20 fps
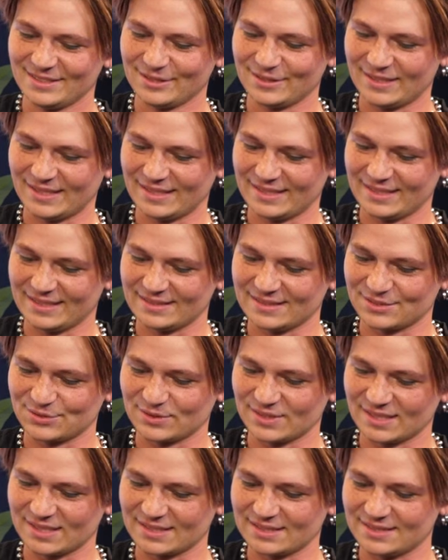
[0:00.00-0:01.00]
know, I just
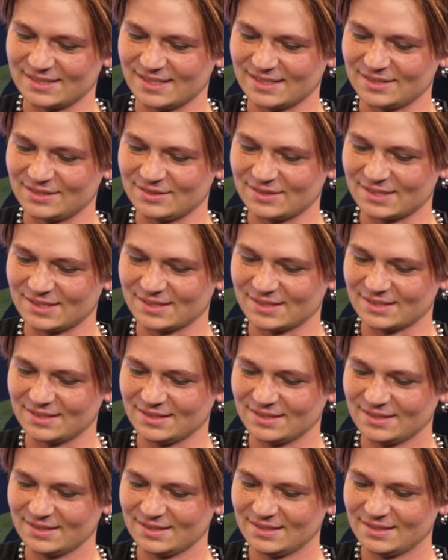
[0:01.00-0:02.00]
want to continue to
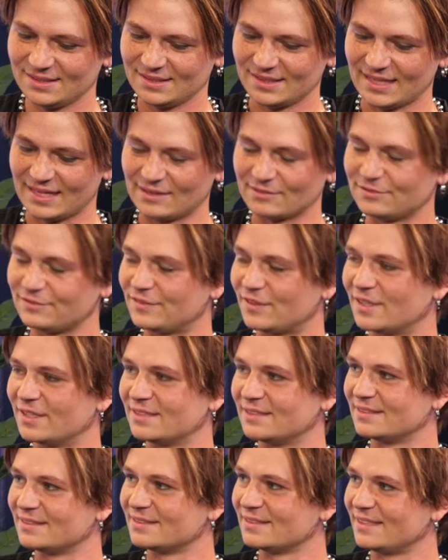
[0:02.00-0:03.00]
have
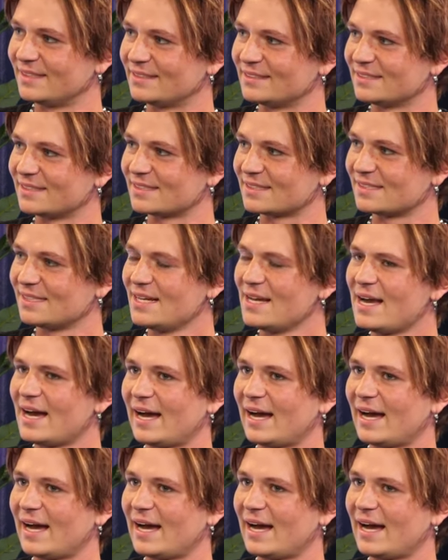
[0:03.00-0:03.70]
fun and just,